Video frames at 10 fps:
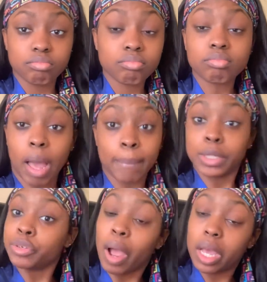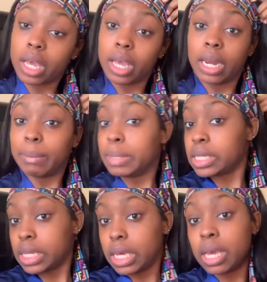I'm gonna try it and I'm gonna
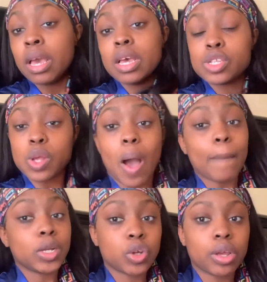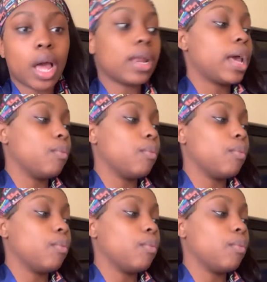see. So I'm gonna show y'all like